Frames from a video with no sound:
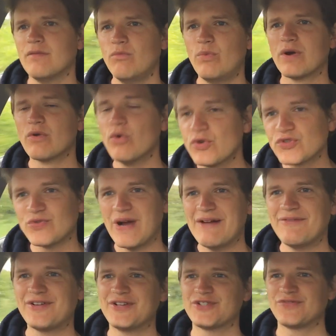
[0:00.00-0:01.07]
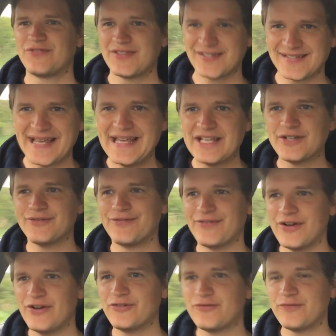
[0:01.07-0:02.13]
We're also advocates for the sake
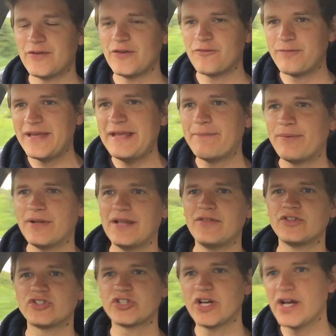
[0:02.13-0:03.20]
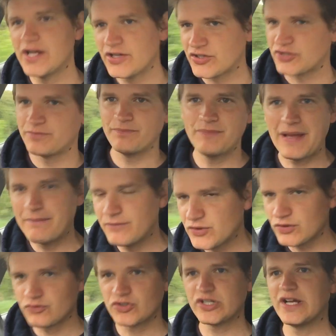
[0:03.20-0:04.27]
of people in the church, members
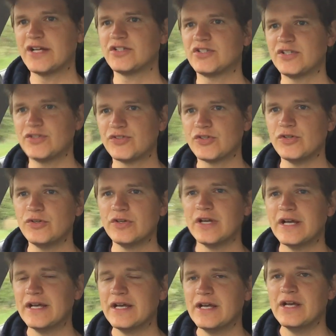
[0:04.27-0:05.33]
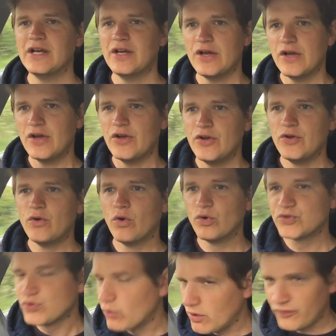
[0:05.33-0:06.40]
of churches who all
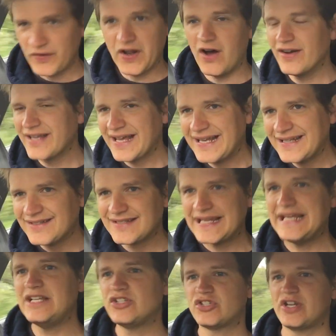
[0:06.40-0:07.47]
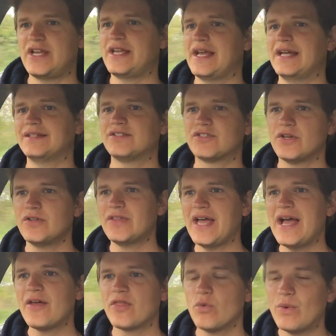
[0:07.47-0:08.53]
too often aren't getting teaching, and so they
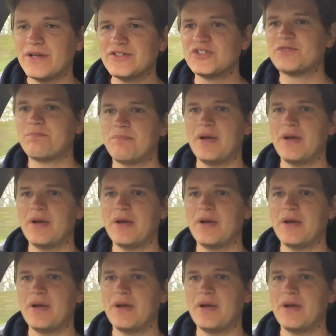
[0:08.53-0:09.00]
are the ones,